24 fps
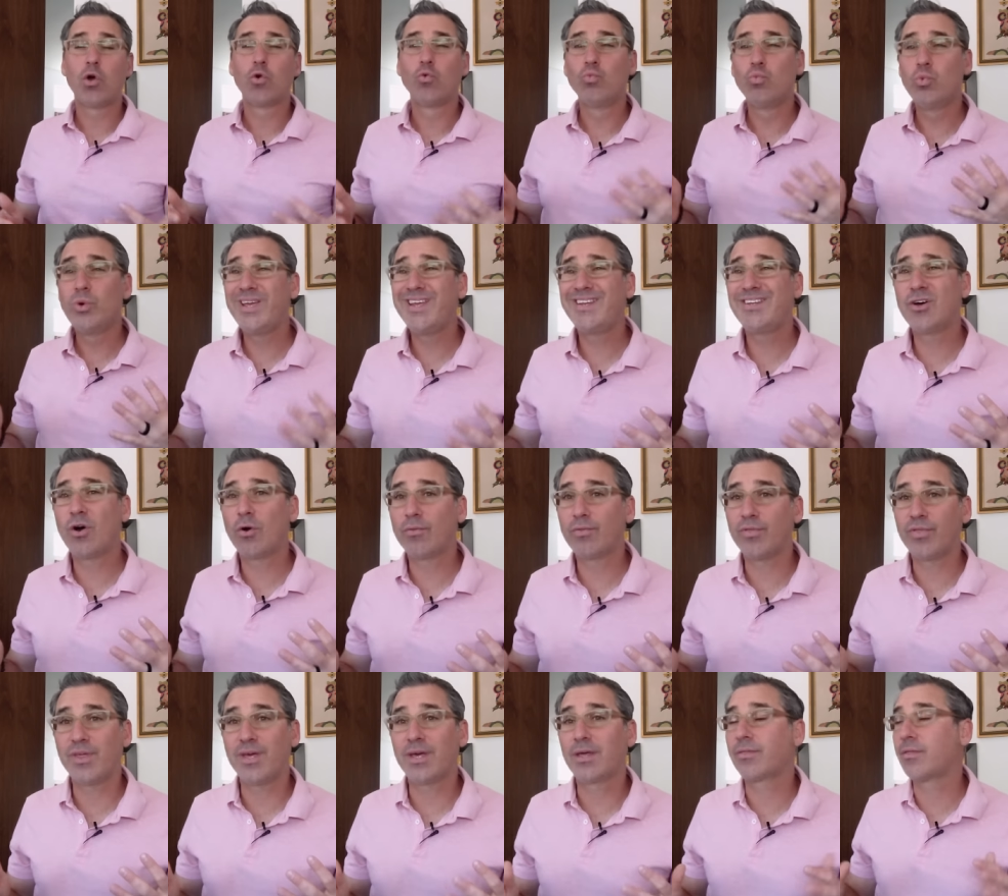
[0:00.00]
We
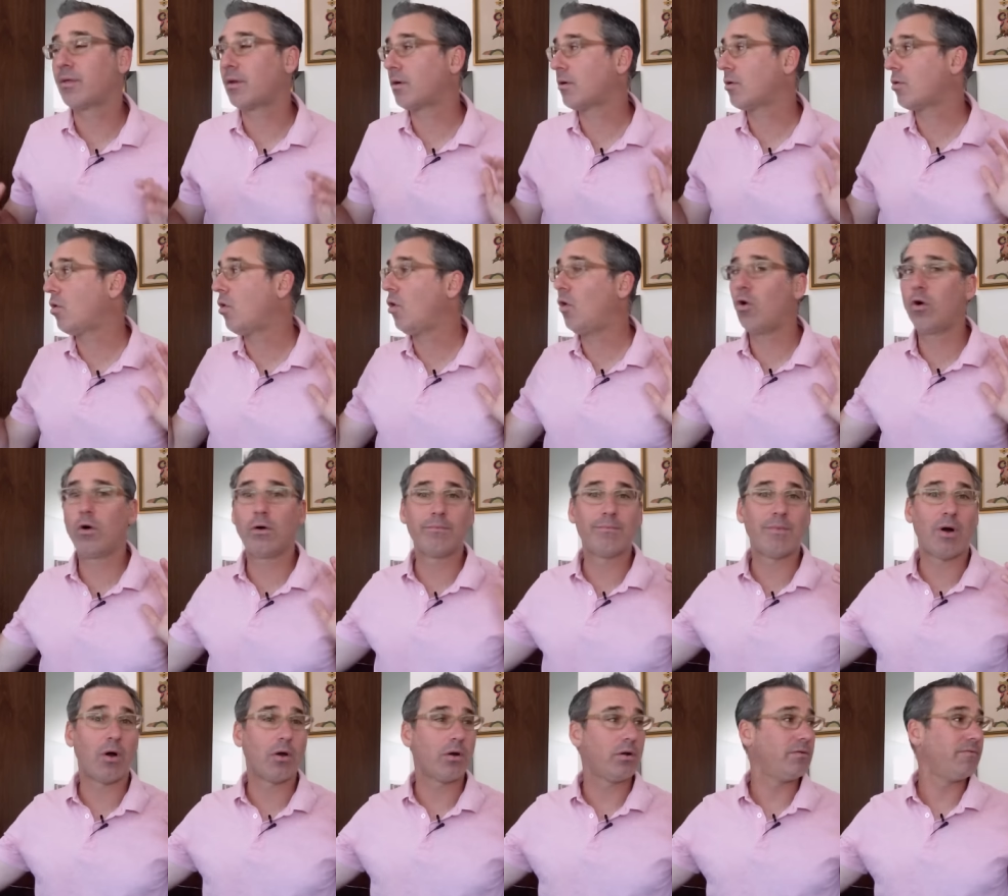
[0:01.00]
don't think that our
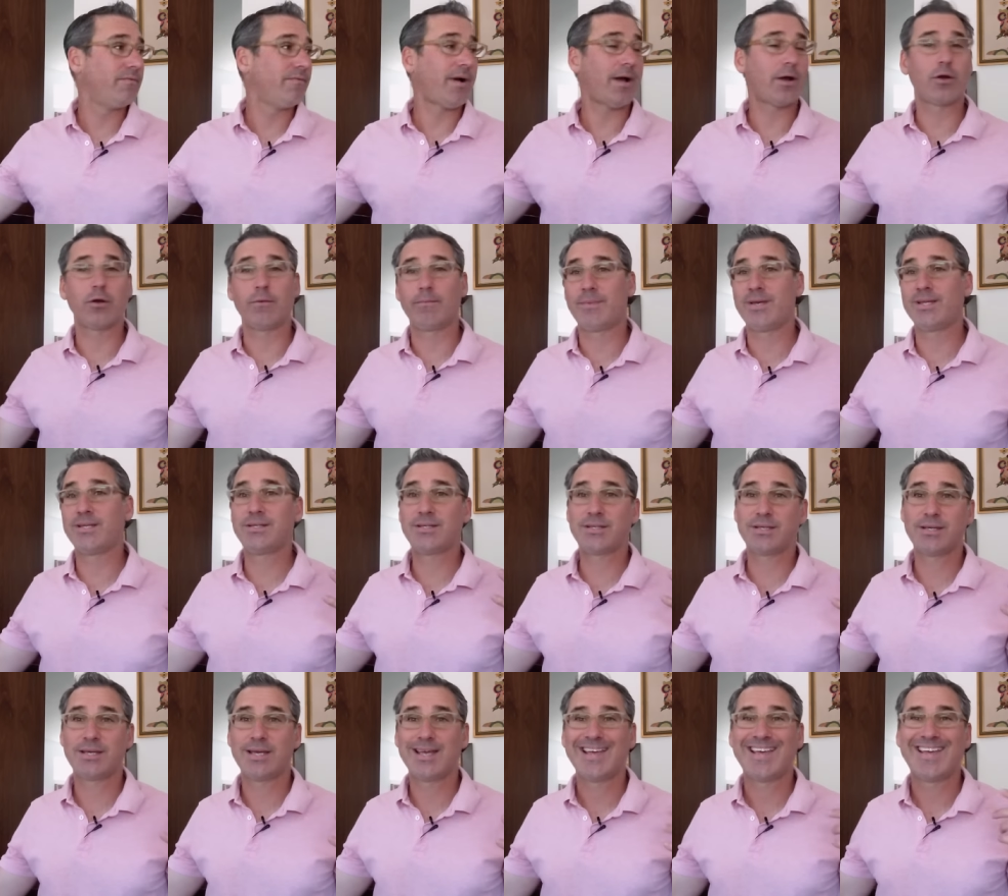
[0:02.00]
home, our environment,
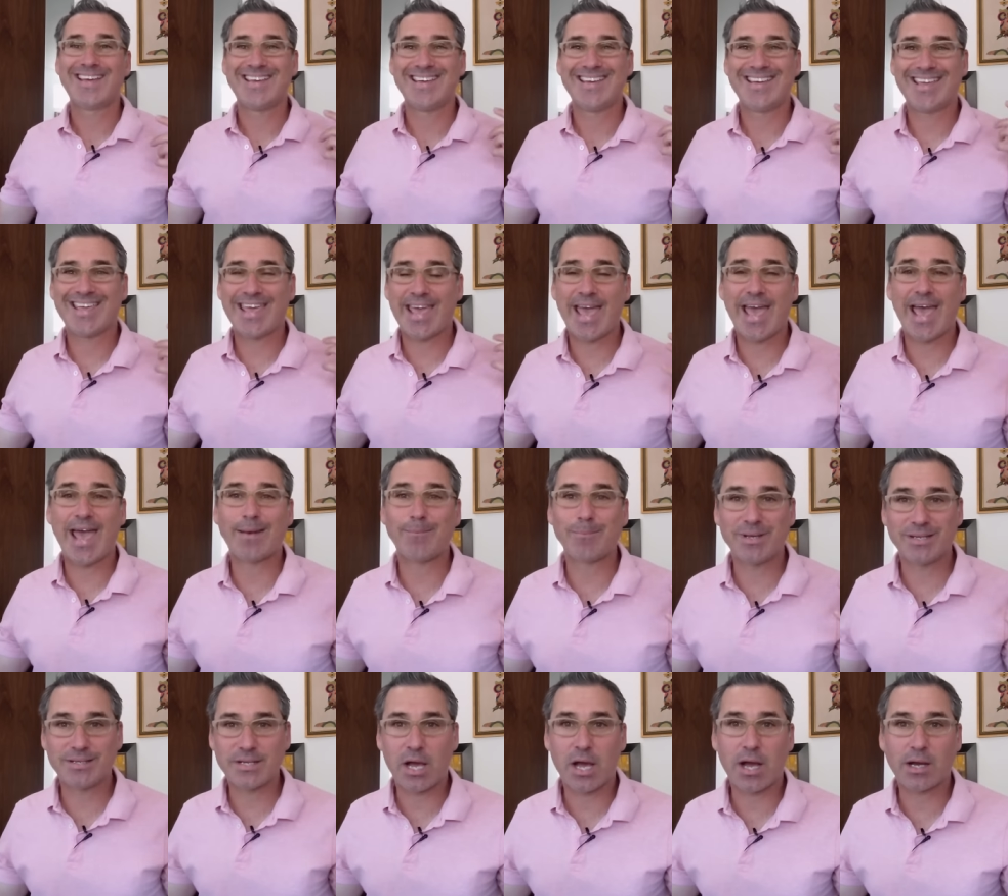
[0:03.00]
can
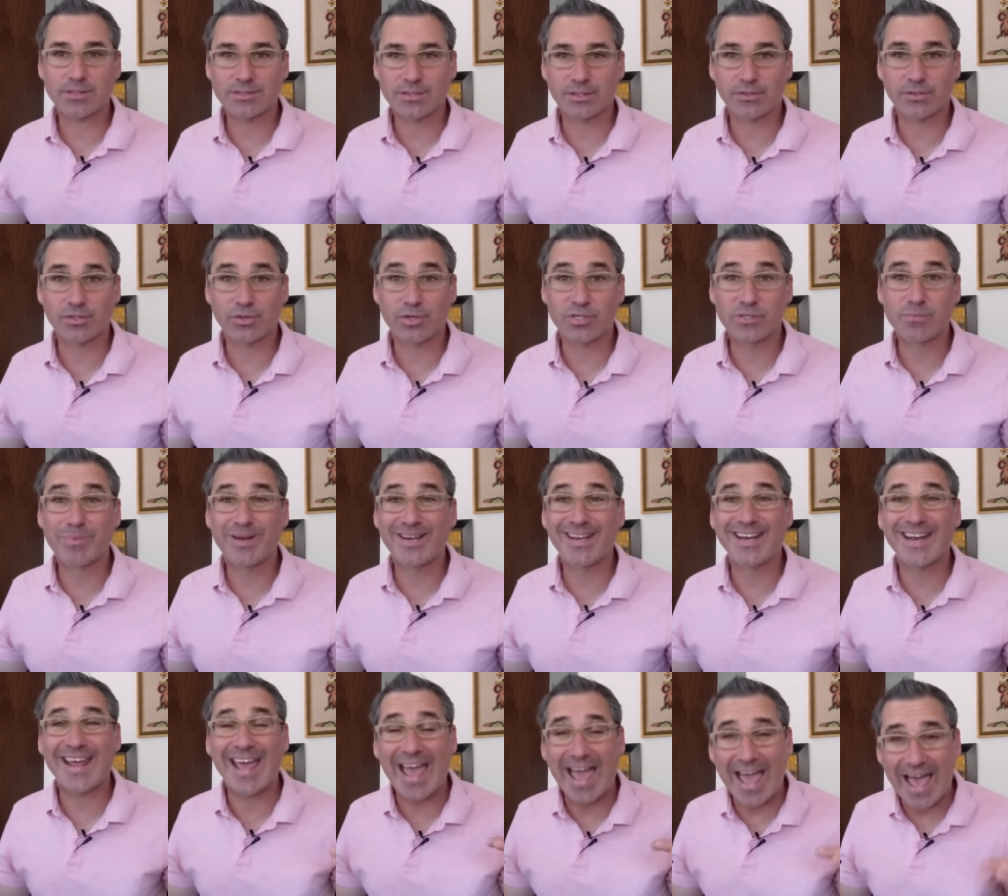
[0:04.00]
be toxic to us, but
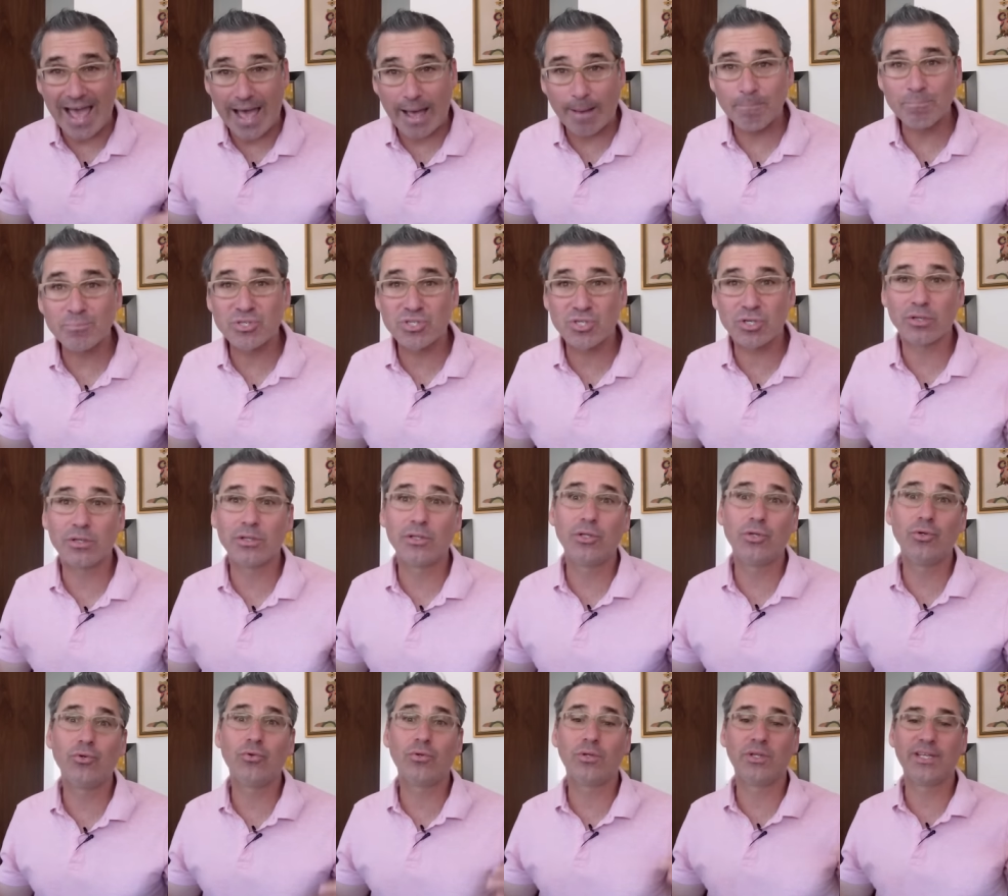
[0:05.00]
it
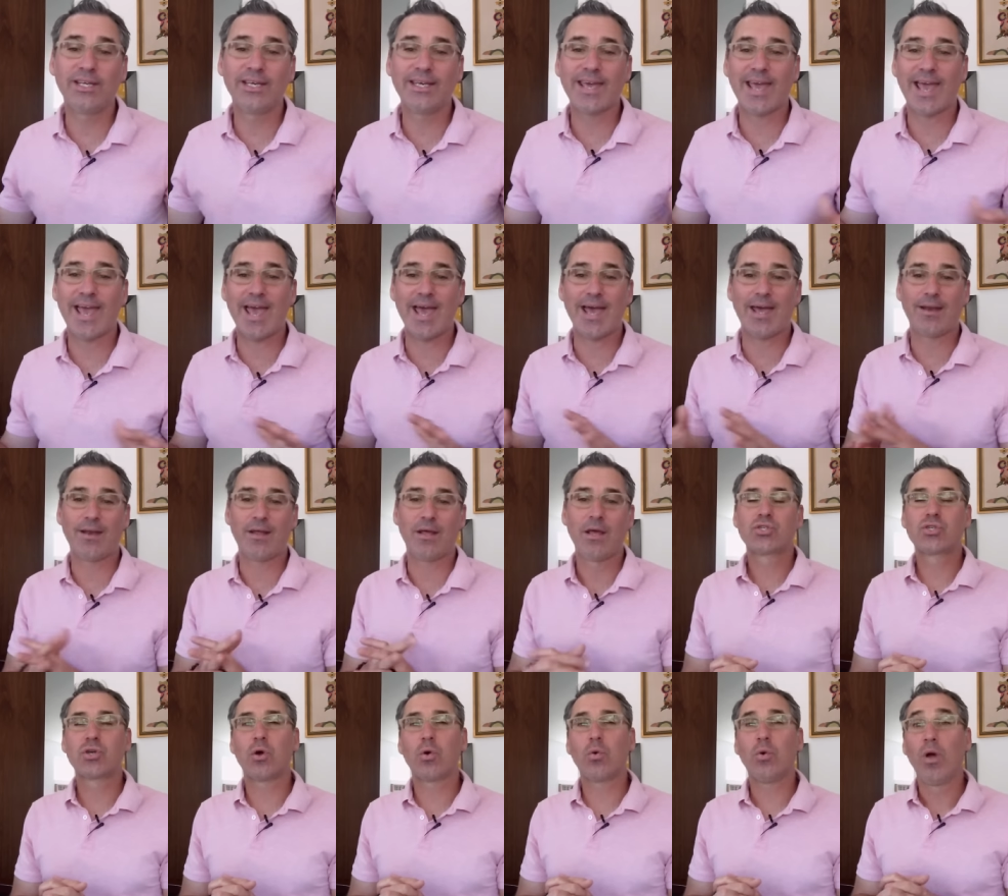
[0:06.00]
absolutely can.
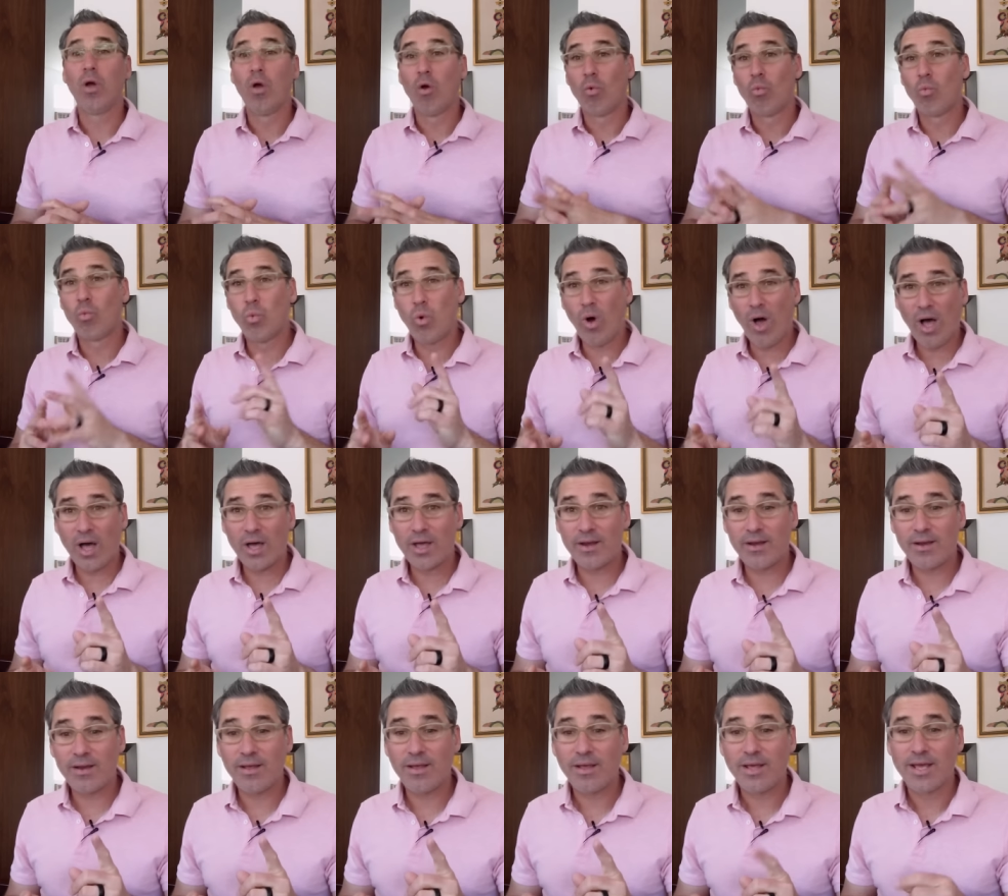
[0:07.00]
So
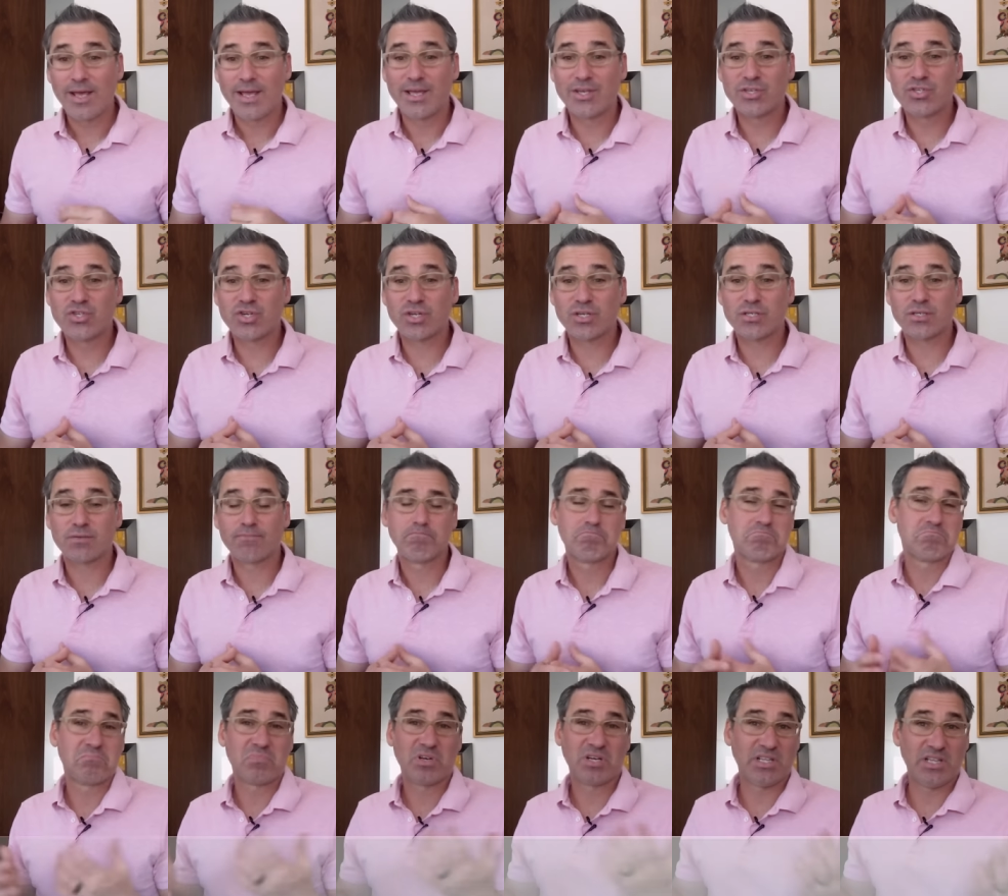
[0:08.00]
one is just
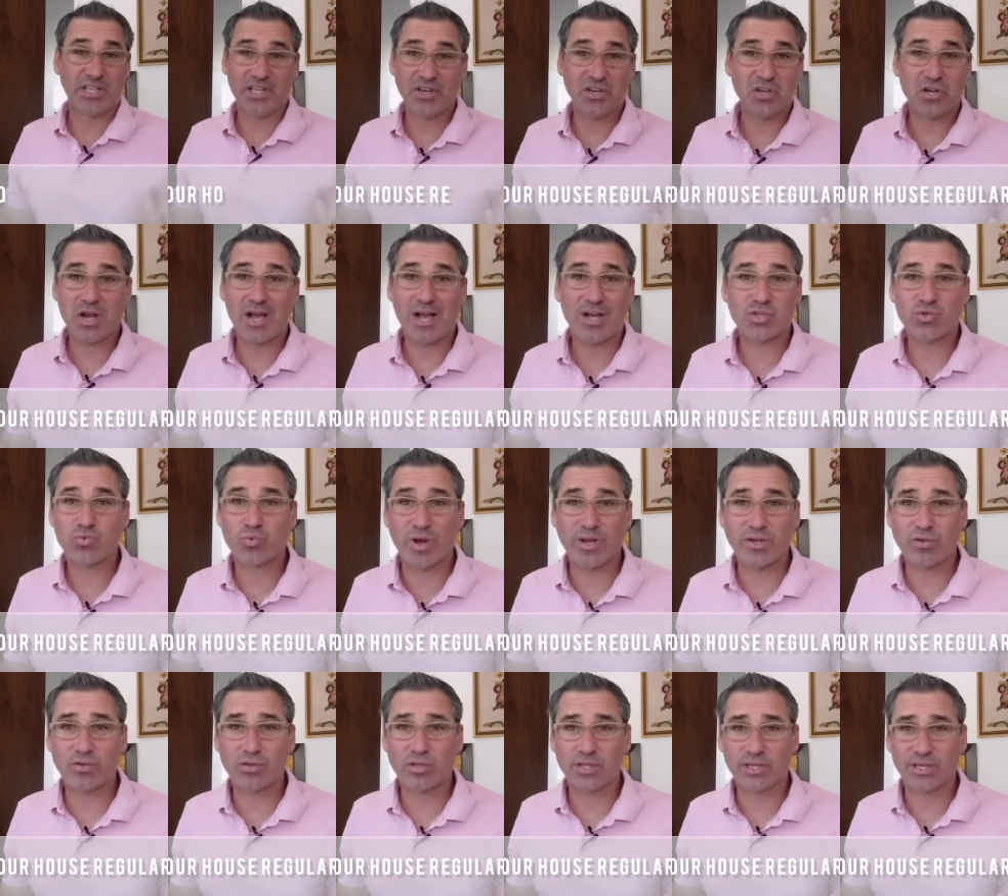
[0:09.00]
cleaning your house
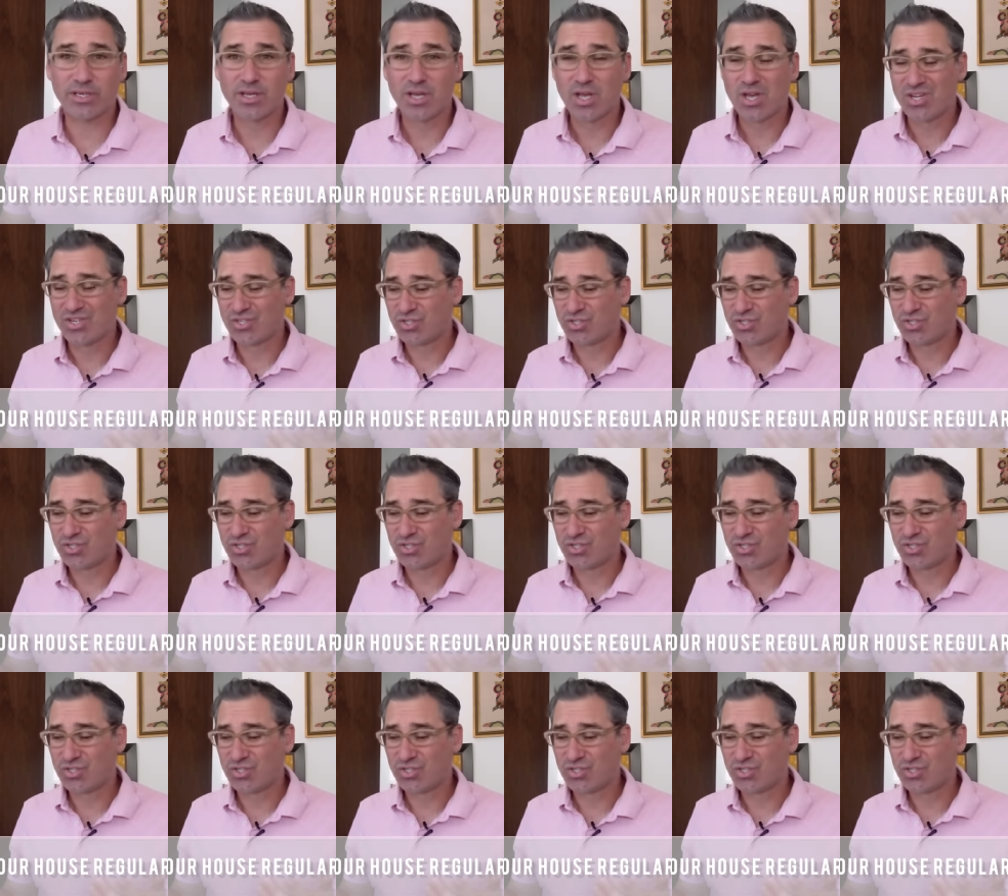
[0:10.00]
regularly.